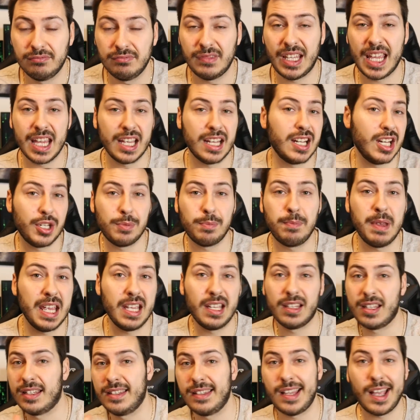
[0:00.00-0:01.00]
English being
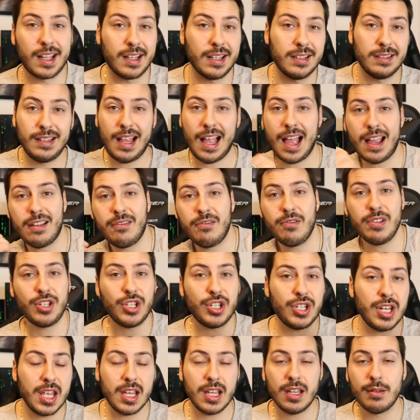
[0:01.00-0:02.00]
the second language
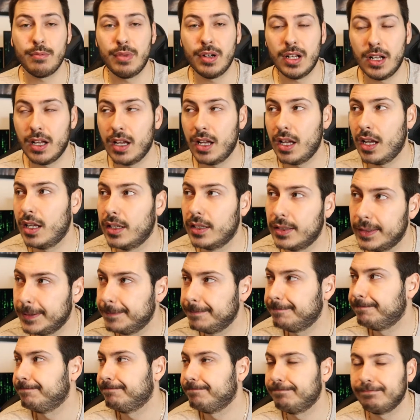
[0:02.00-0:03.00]
thing, but
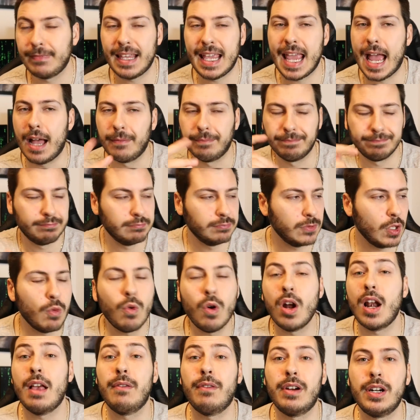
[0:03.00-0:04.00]
yeah,
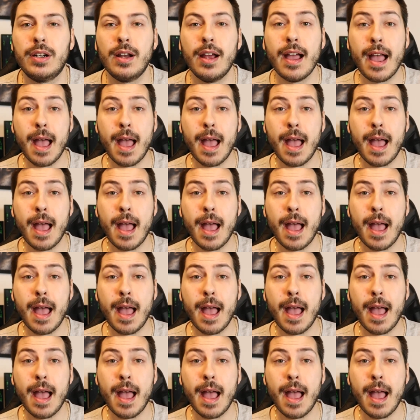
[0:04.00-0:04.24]
whatever.